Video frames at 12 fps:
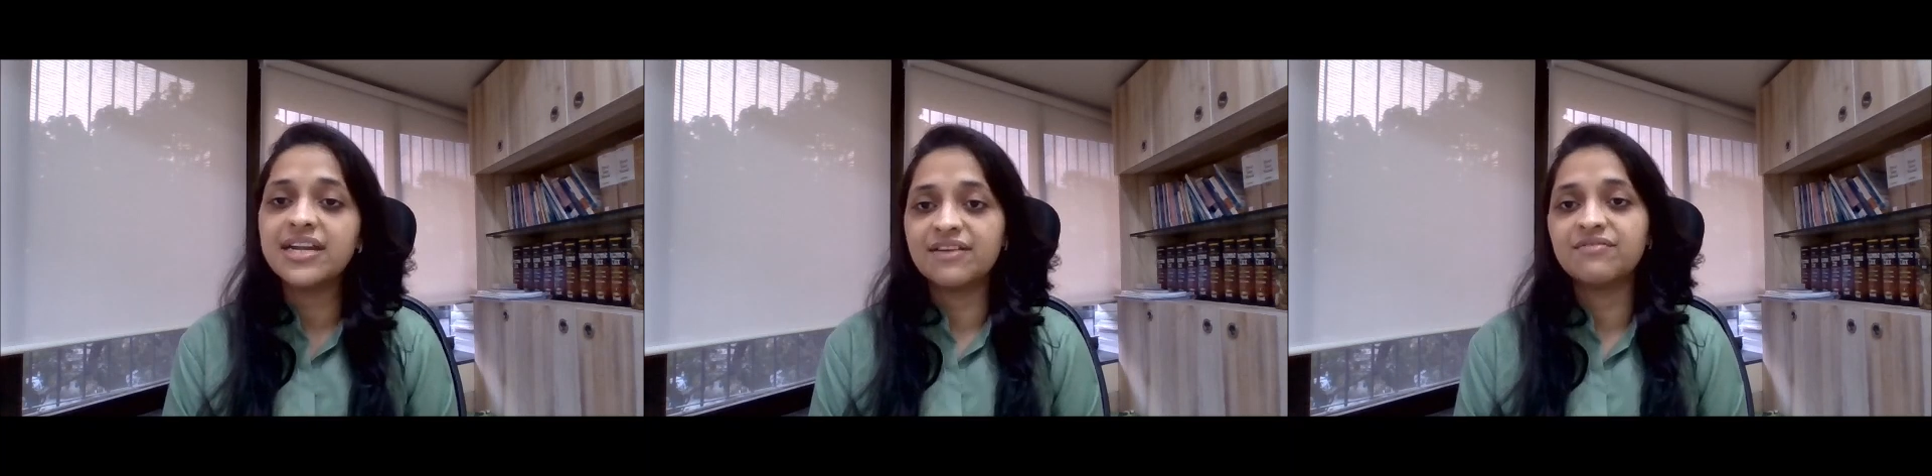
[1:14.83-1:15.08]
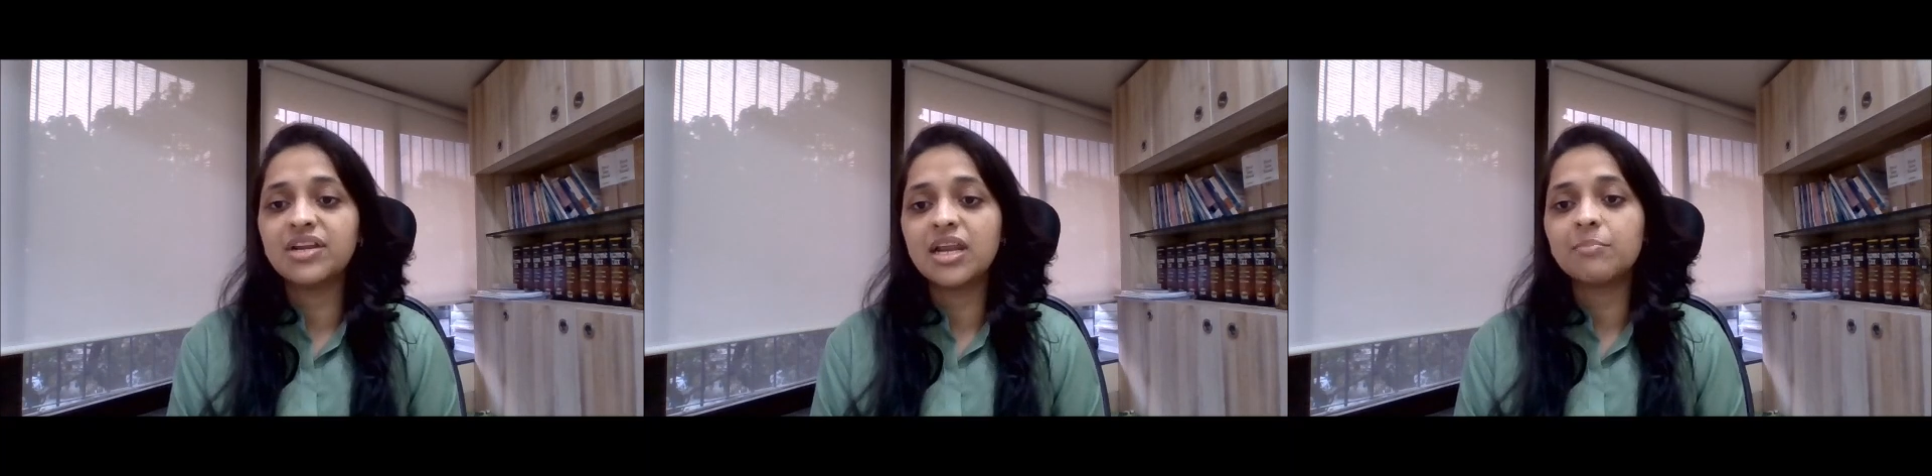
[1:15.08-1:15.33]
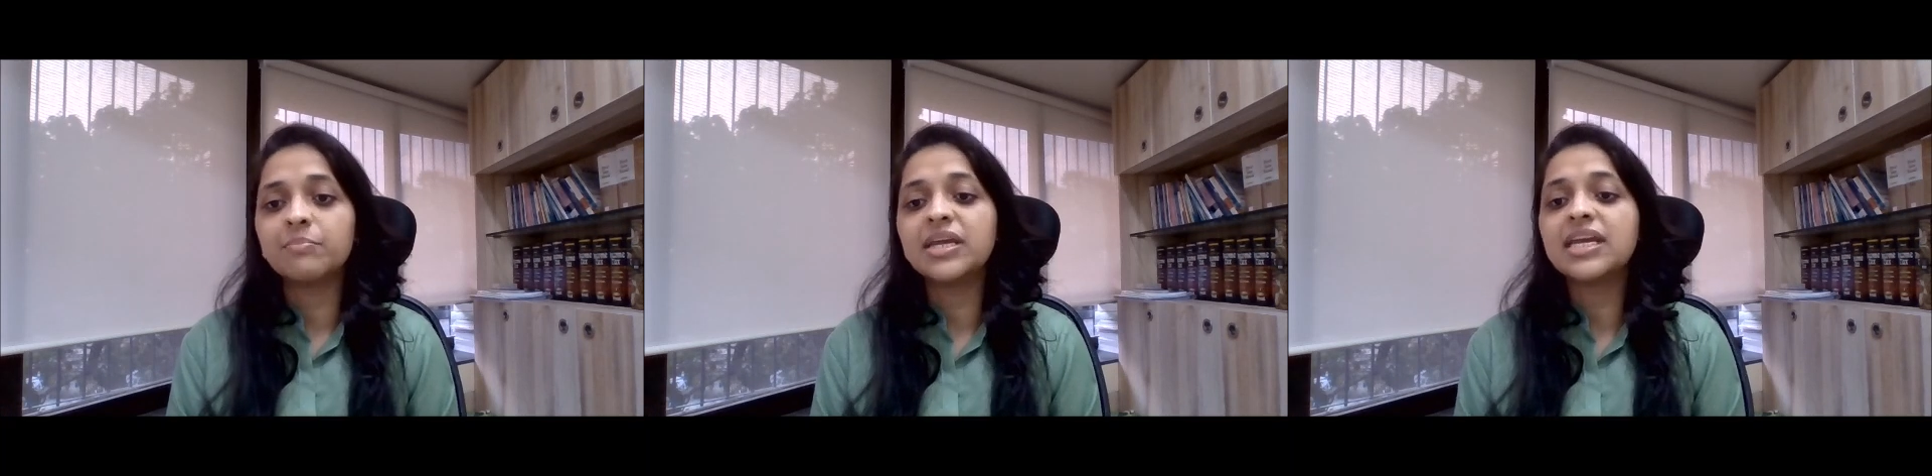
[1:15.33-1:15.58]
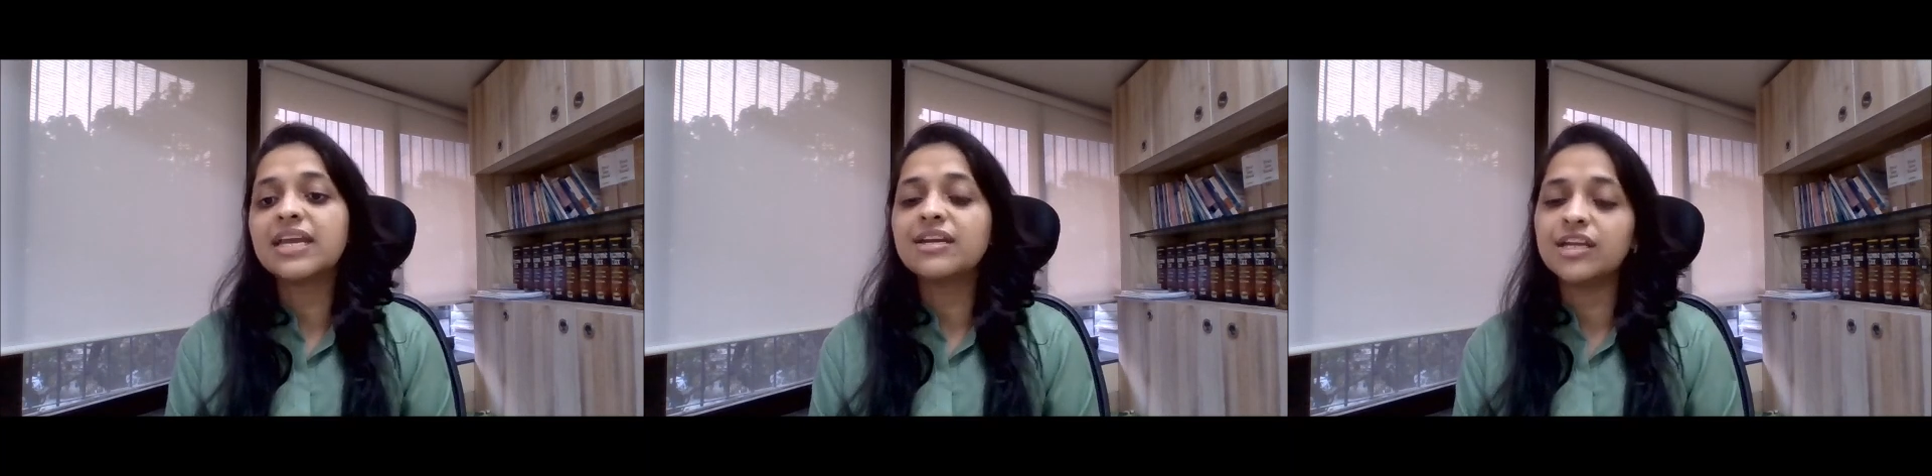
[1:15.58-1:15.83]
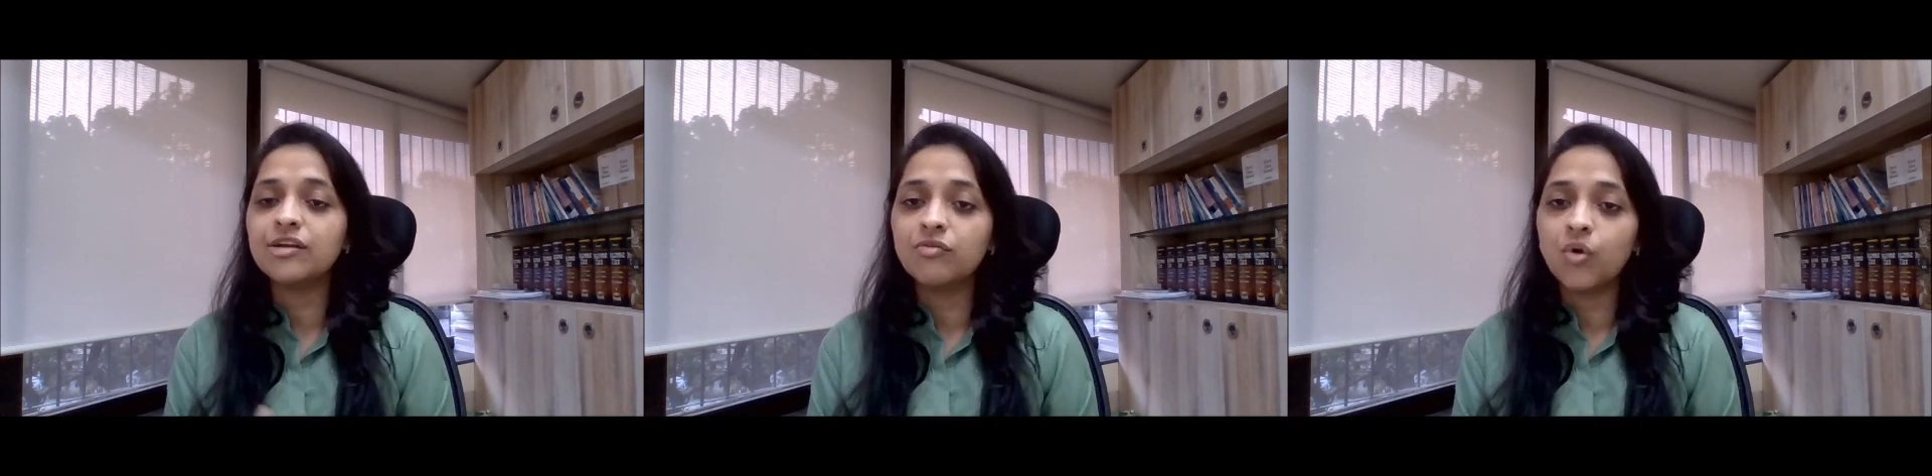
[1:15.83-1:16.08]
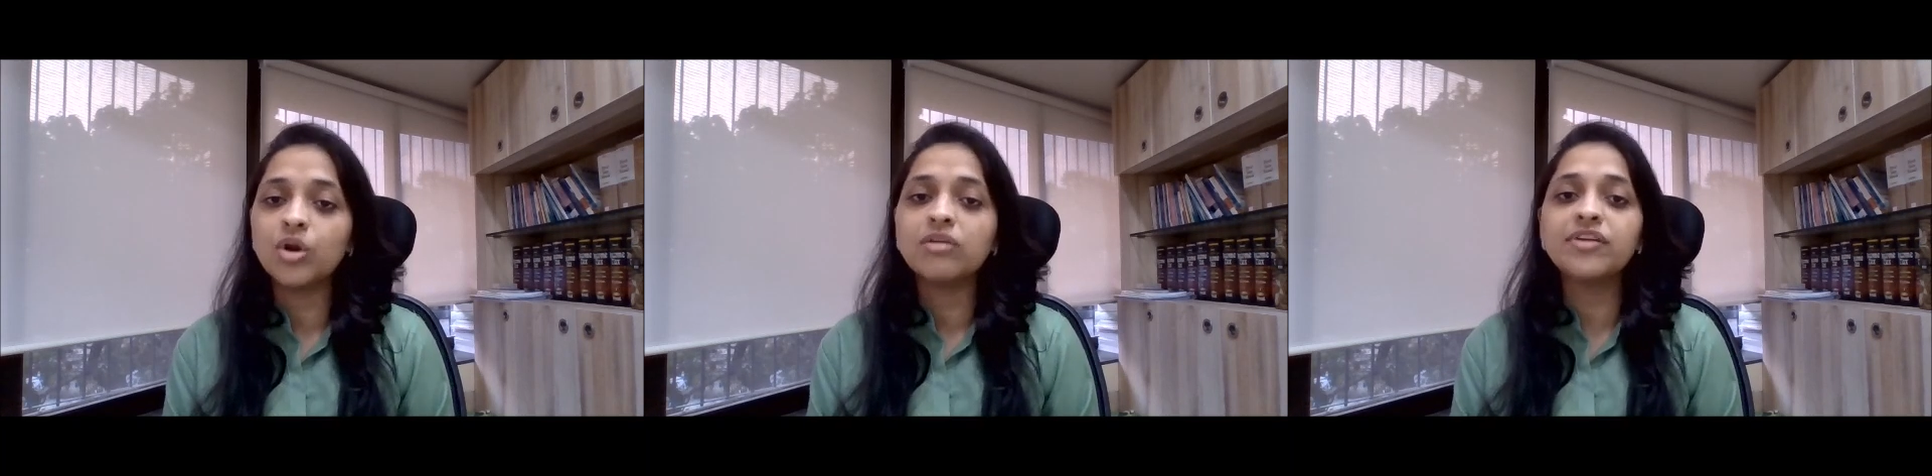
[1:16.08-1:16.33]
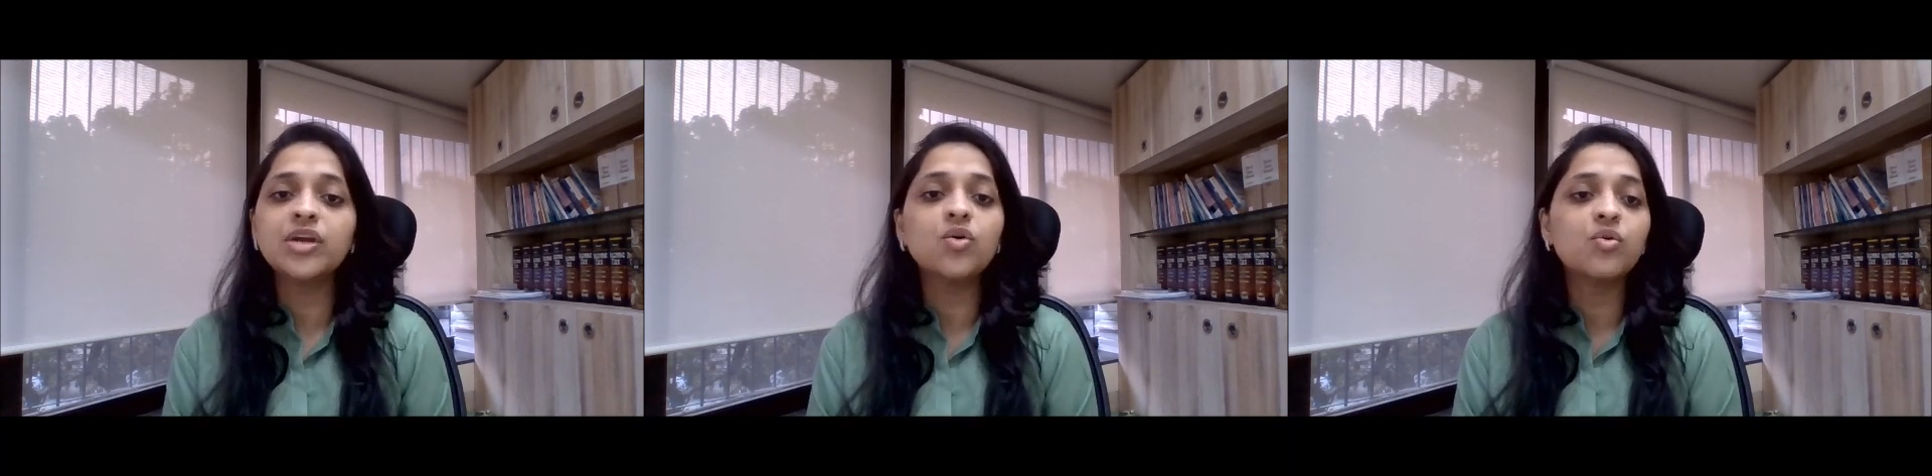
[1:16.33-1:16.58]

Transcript: developing and evolving